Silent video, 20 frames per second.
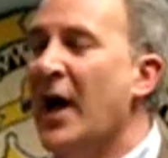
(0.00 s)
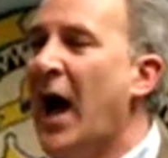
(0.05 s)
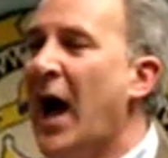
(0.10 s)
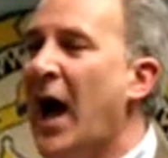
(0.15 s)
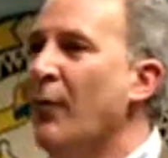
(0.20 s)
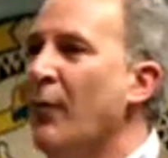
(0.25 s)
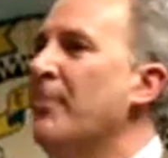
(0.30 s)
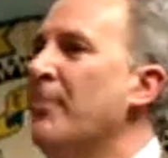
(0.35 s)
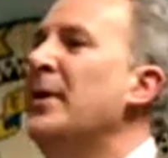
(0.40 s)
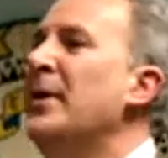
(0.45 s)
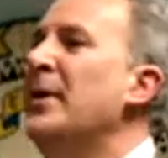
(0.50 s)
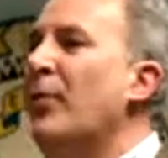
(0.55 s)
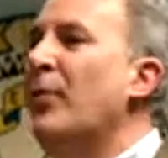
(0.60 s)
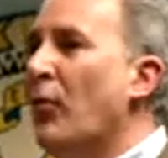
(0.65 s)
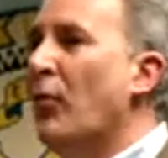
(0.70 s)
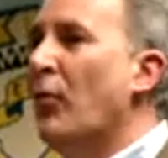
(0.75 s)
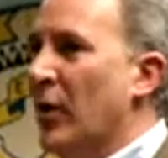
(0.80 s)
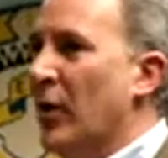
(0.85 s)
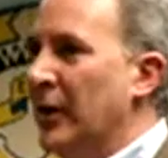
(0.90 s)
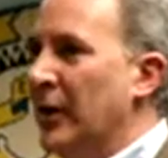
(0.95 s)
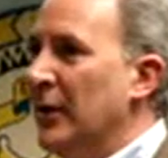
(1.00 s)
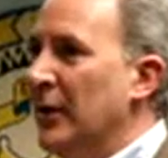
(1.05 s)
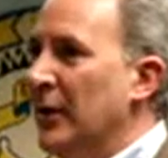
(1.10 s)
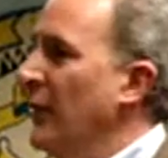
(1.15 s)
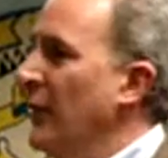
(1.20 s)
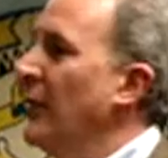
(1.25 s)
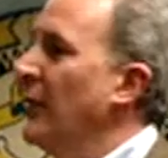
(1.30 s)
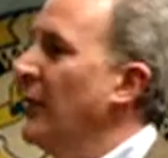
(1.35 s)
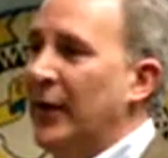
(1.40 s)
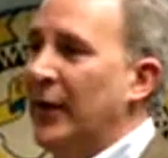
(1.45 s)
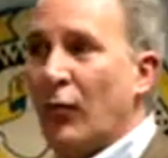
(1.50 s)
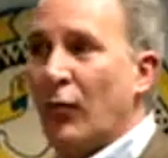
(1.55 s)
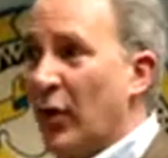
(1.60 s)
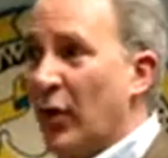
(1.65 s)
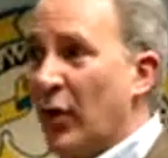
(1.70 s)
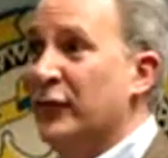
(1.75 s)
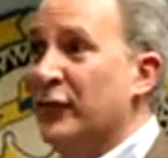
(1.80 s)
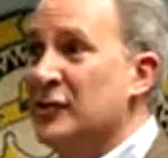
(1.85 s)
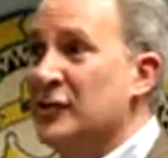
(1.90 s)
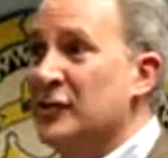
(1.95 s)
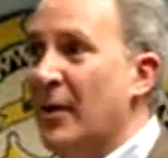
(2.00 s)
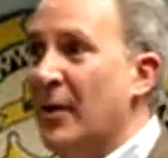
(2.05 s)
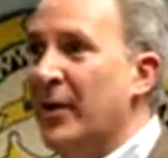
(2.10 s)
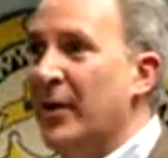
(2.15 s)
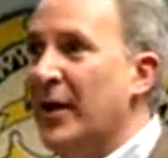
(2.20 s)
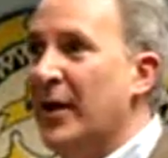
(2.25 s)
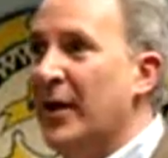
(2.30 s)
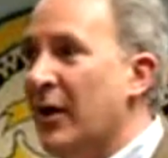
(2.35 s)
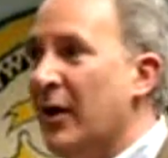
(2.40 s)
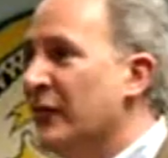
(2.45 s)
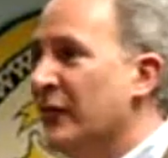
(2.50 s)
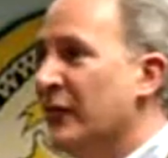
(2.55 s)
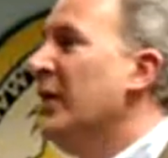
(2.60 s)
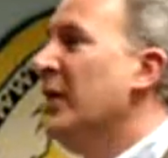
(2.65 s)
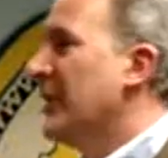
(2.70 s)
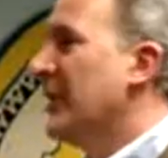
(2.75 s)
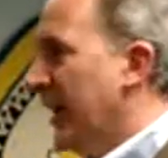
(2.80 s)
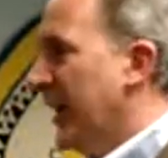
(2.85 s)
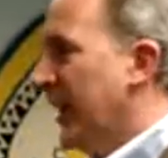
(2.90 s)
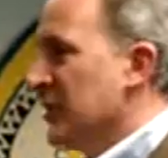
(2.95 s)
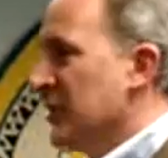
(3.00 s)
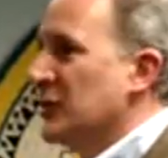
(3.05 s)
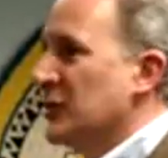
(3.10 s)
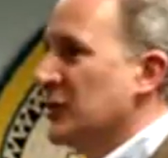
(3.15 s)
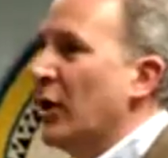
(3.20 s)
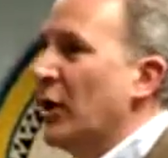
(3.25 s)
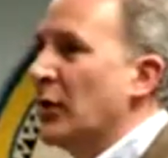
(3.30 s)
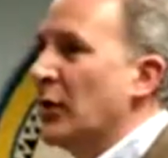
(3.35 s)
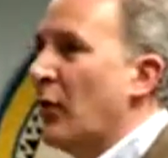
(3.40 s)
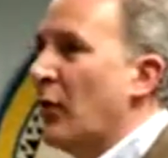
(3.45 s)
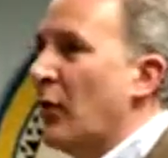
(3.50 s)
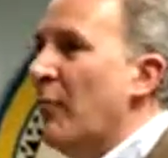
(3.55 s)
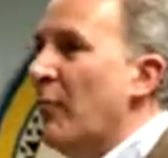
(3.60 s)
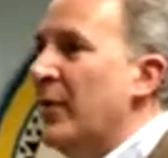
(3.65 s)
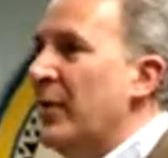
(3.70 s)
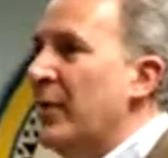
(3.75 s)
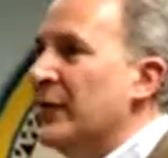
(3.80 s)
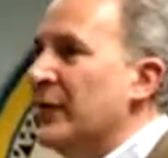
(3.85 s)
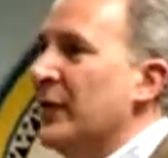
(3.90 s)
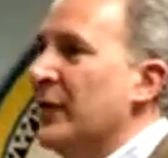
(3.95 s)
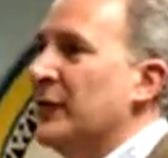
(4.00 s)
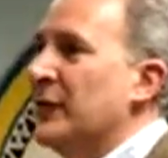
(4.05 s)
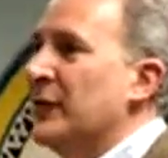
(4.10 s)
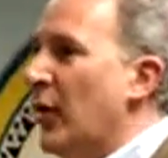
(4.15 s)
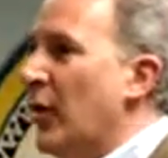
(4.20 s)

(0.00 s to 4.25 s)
I want people working. Either they can work for somebody else, they can start their own business.